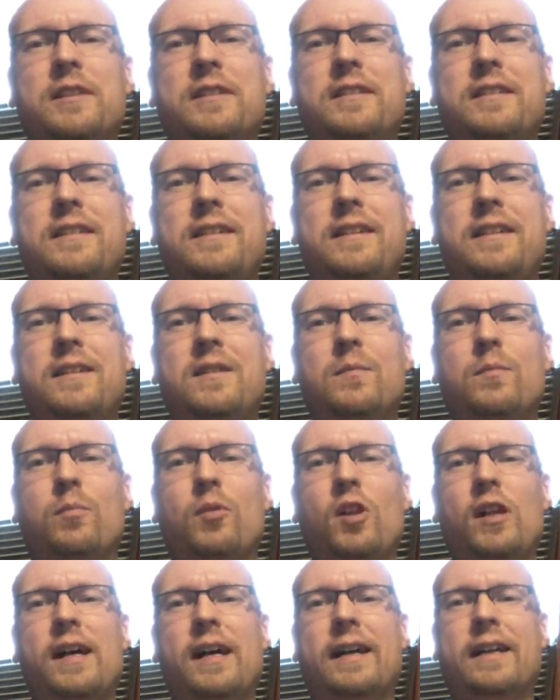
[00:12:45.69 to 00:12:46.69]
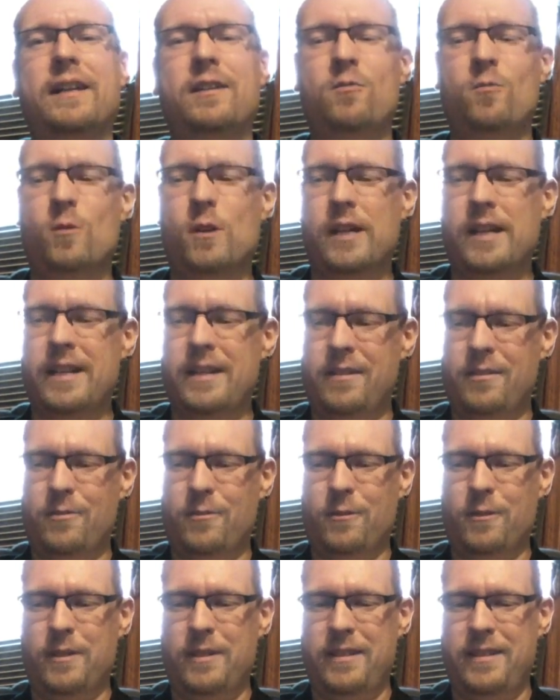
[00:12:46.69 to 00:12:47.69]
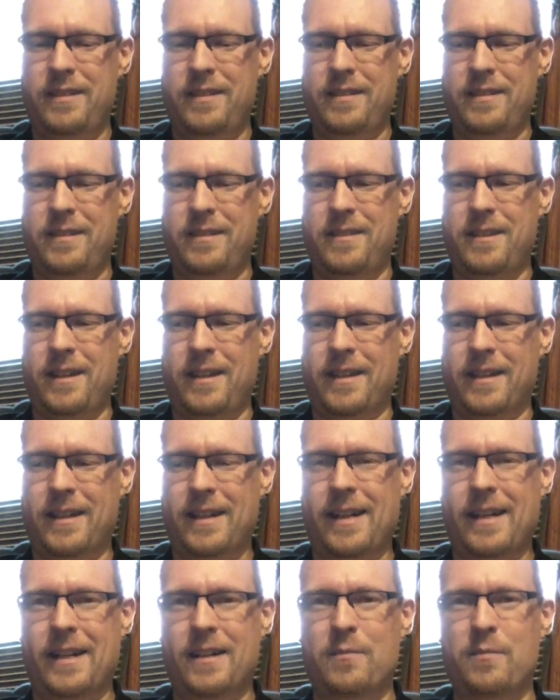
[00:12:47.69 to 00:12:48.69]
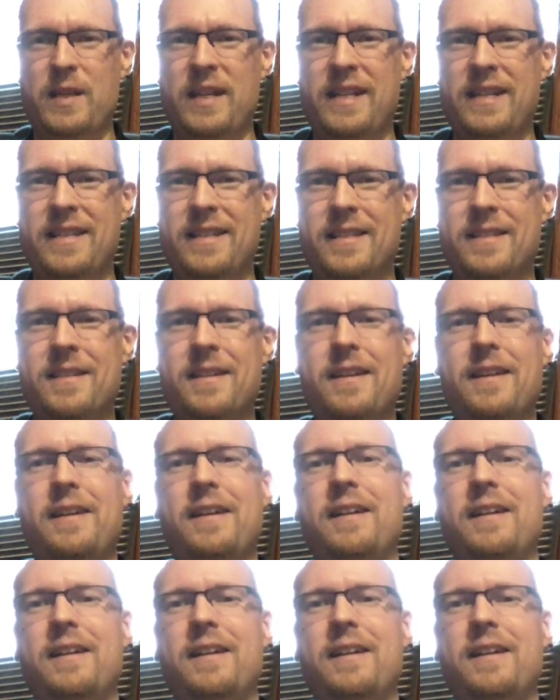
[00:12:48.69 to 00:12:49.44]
in black and white or in dichotomies,